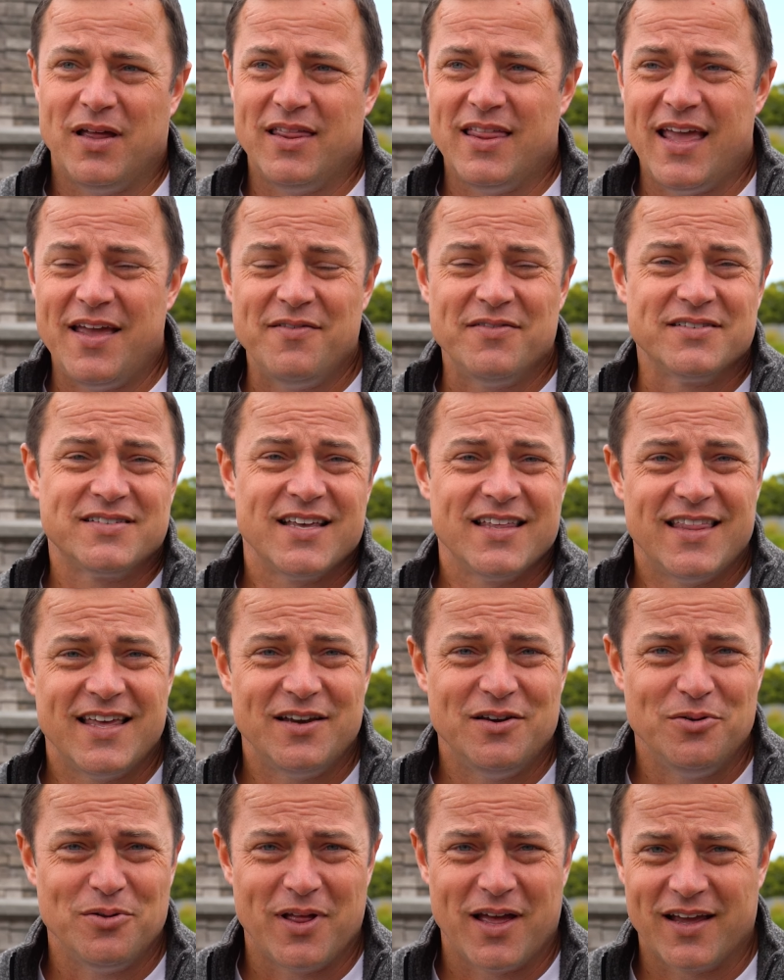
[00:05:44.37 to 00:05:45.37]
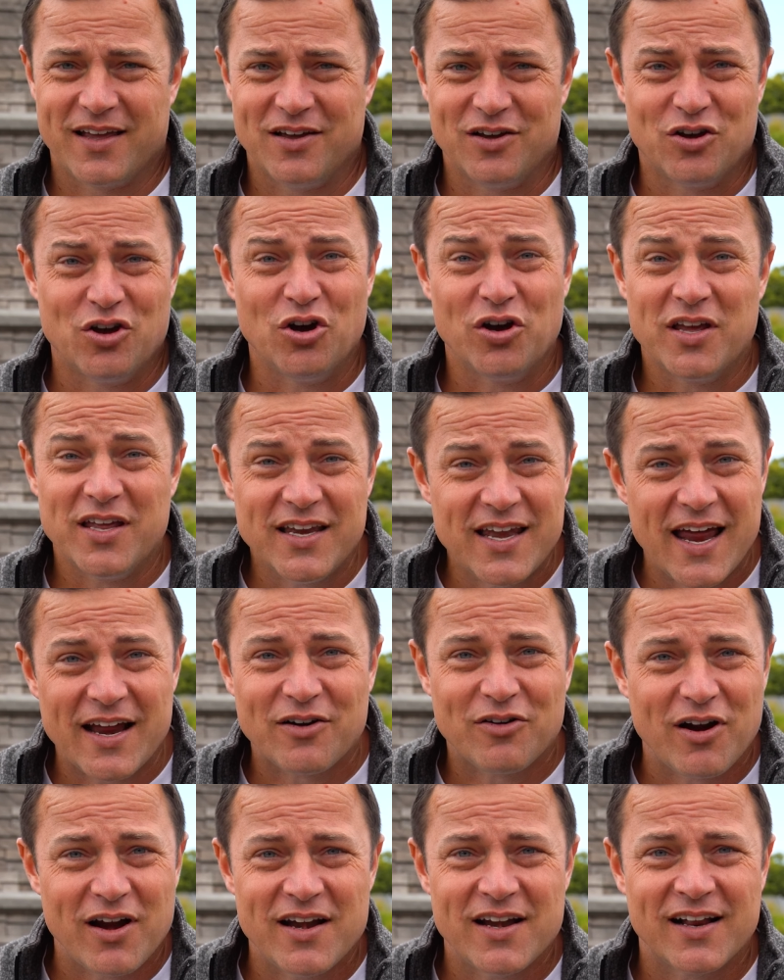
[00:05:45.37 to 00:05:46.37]
They even said they do like cookie
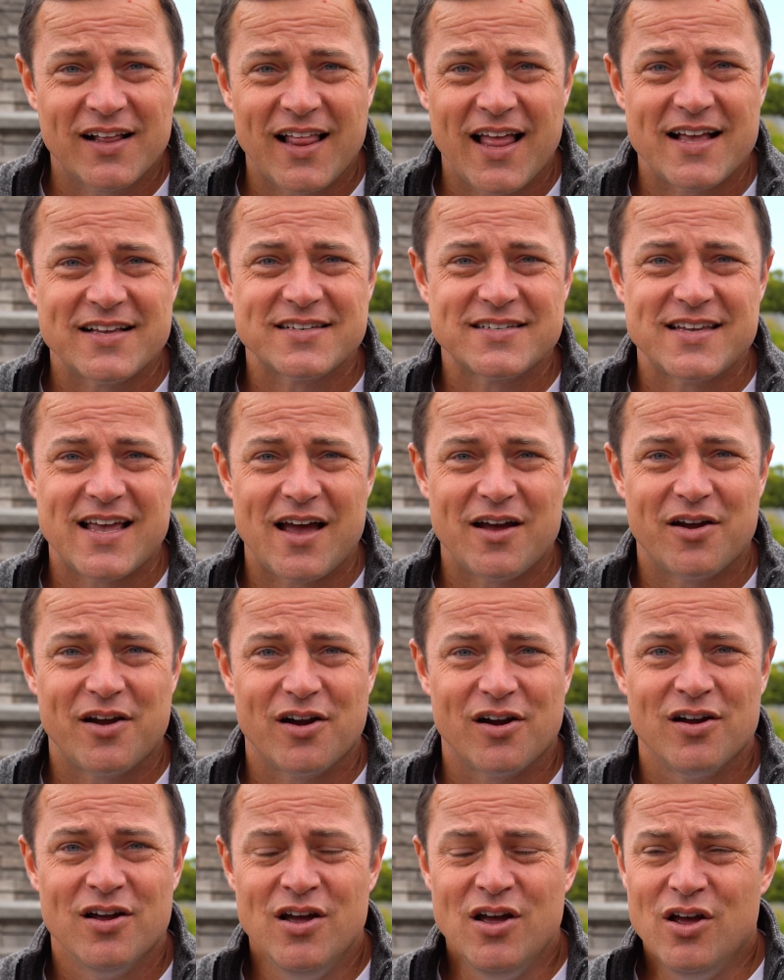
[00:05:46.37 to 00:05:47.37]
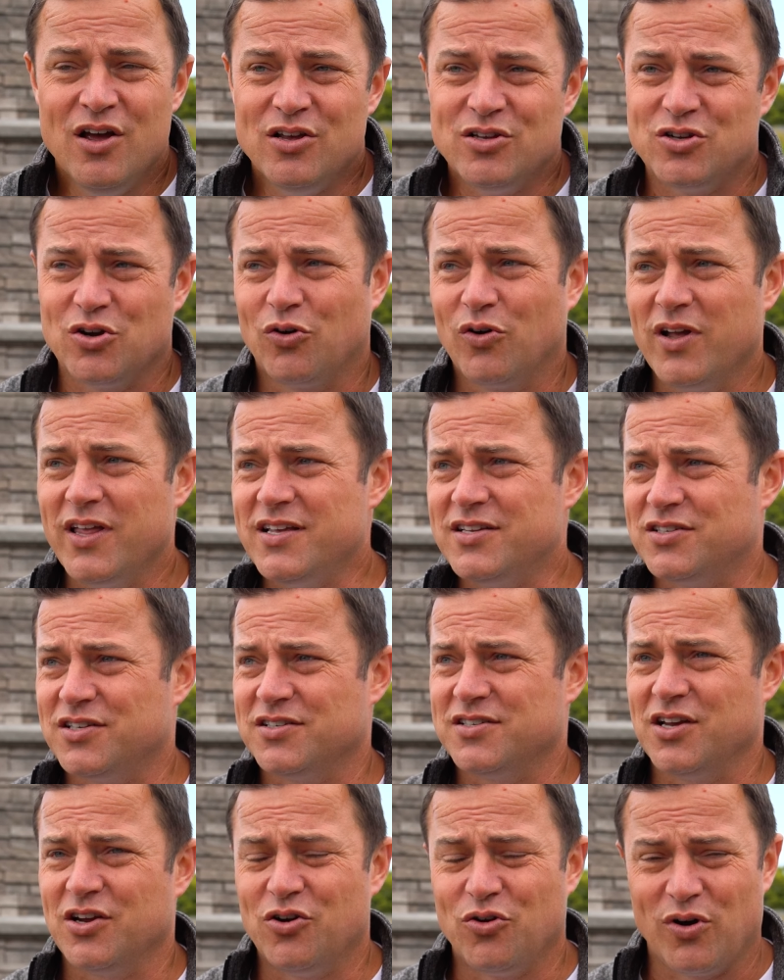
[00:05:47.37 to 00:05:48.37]
decorating classes out here. So really it's
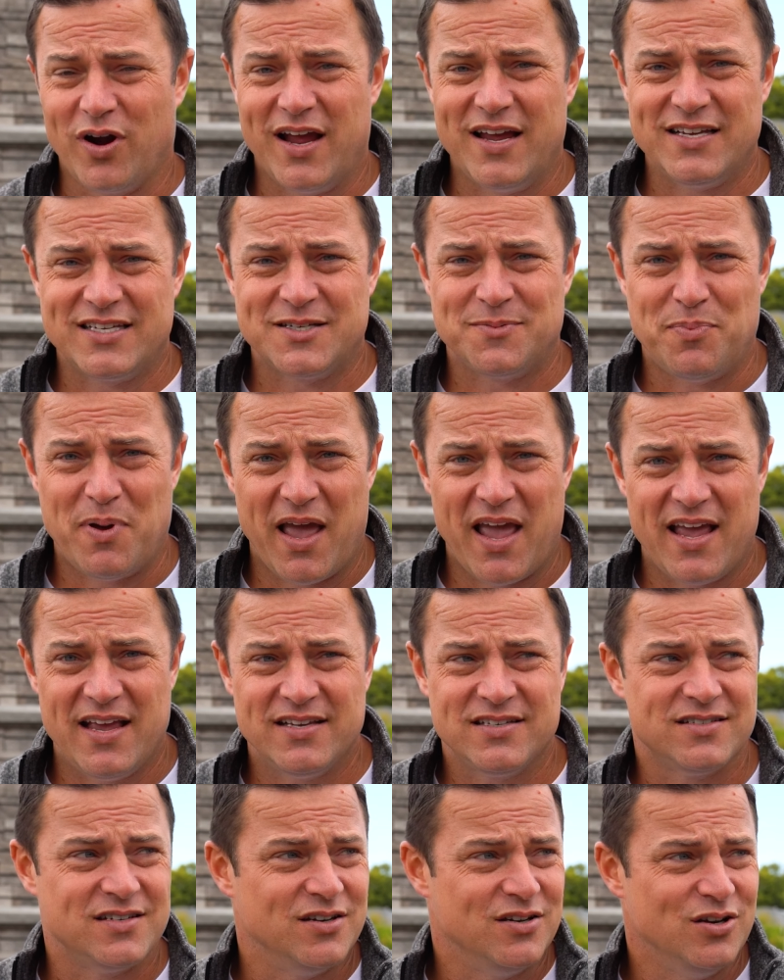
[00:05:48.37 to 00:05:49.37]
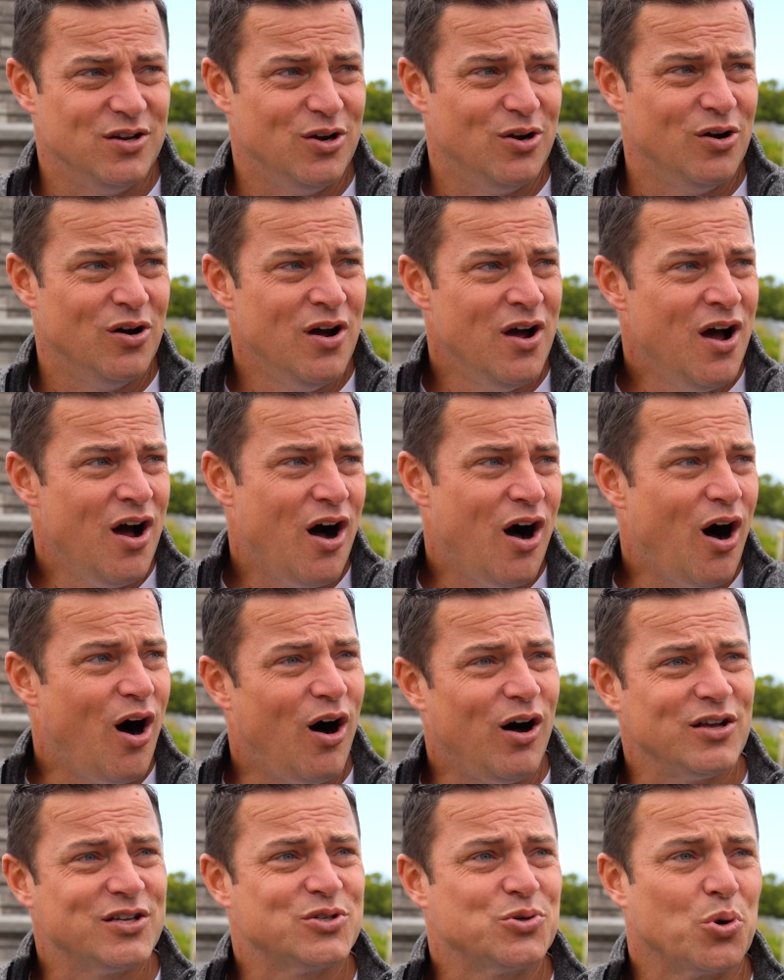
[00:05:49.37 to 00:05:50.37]
just a great space to do
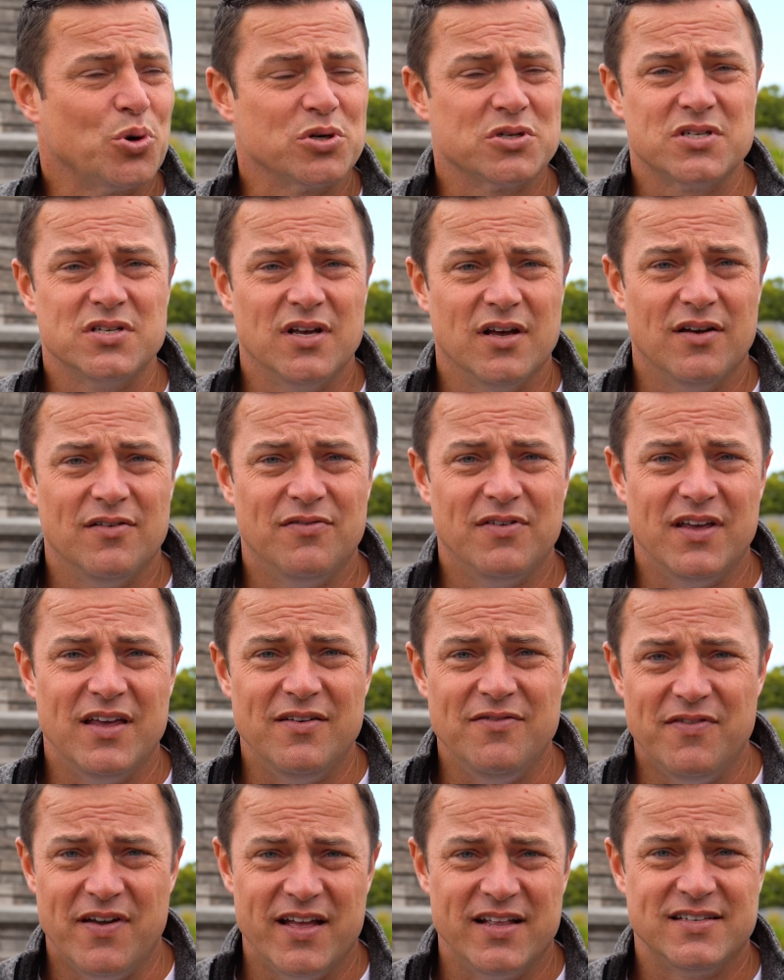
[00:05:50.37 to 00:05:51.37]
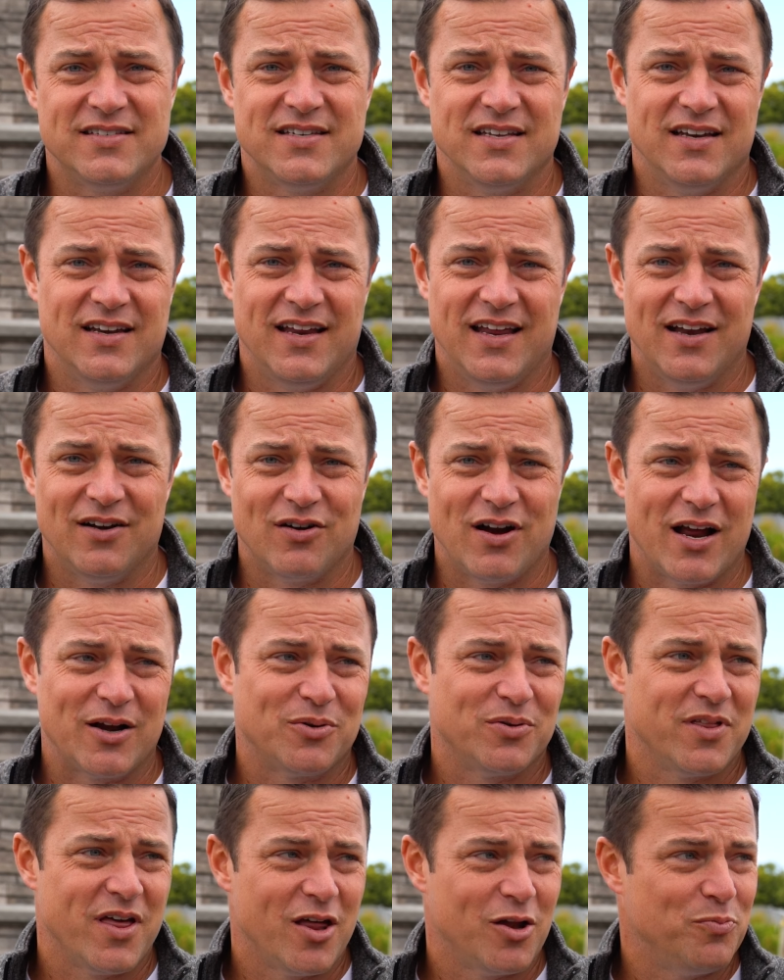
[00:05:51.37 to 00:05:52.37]
all sorts of events and
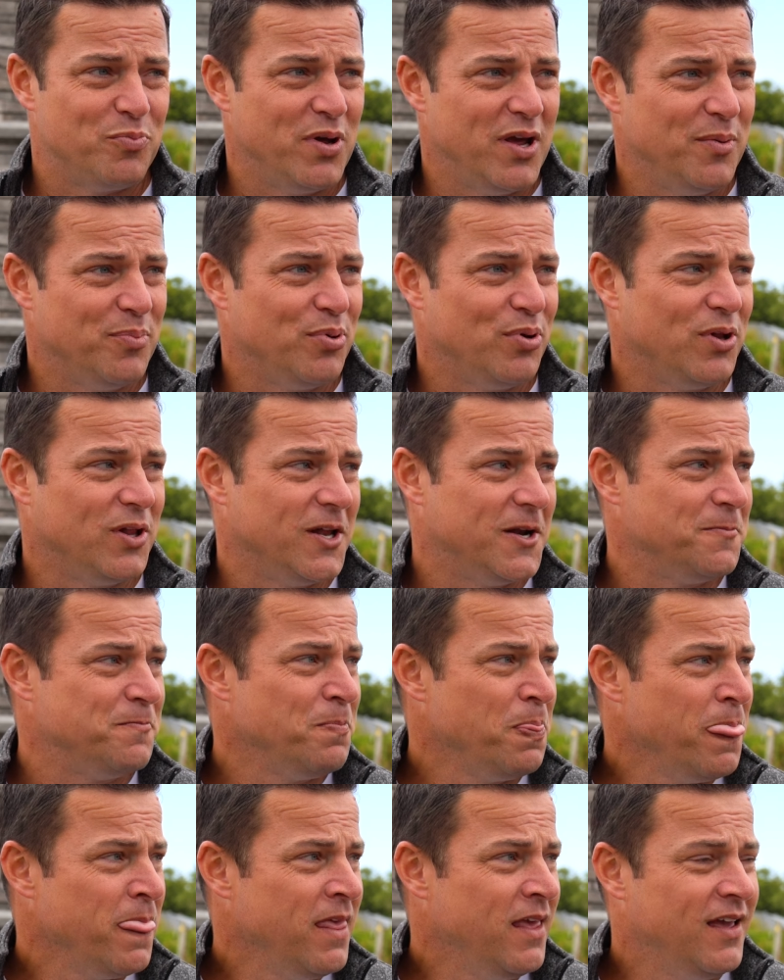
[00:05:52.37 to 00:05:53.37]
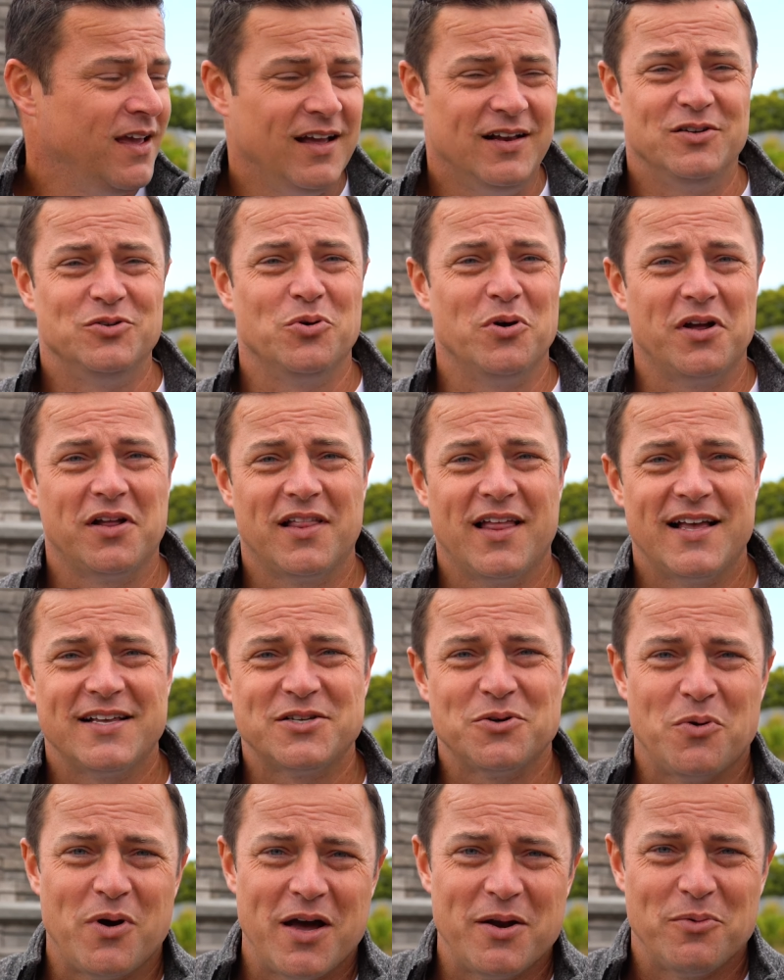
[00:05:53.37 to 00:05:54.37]
interact with other people and enjoy a
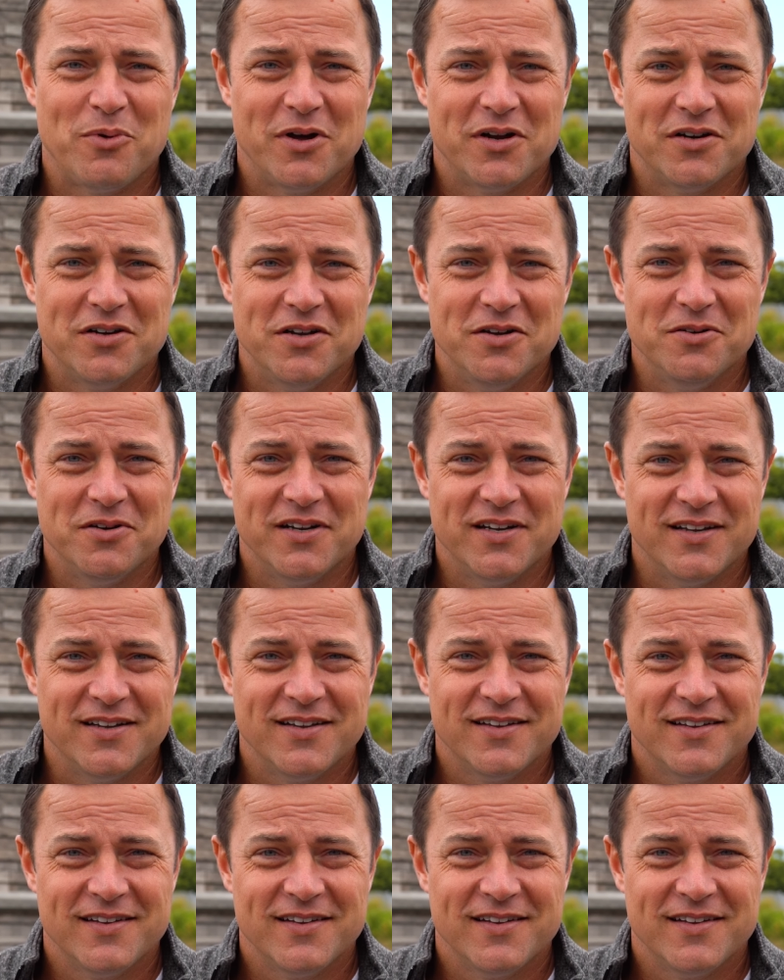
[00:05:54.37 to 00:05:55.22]
glass of wine while you're doing it.